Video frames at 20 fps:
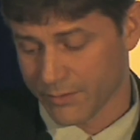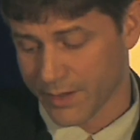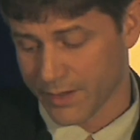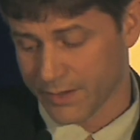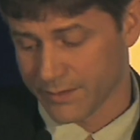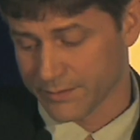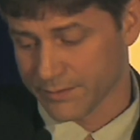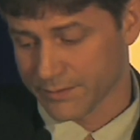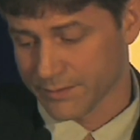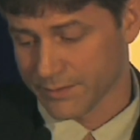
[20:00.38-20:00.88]

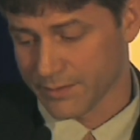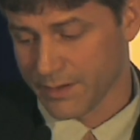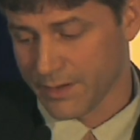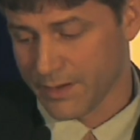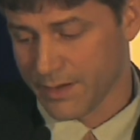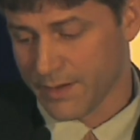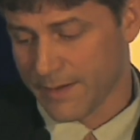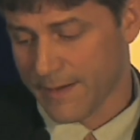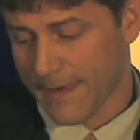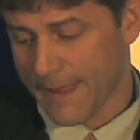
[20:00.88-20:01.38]
wells.
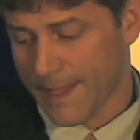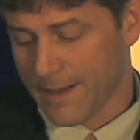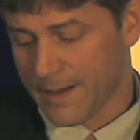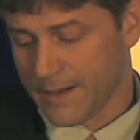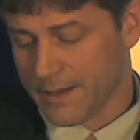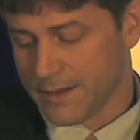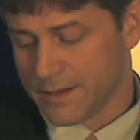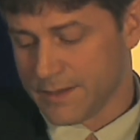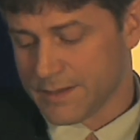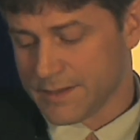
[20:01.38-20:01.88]

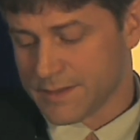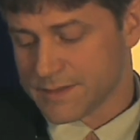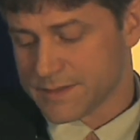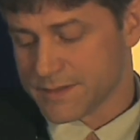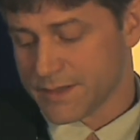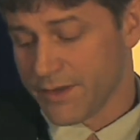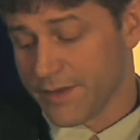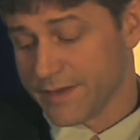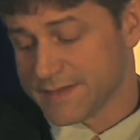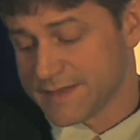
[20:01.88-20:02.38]

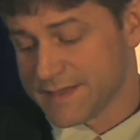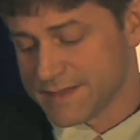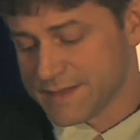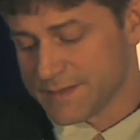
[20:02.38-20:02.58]
So this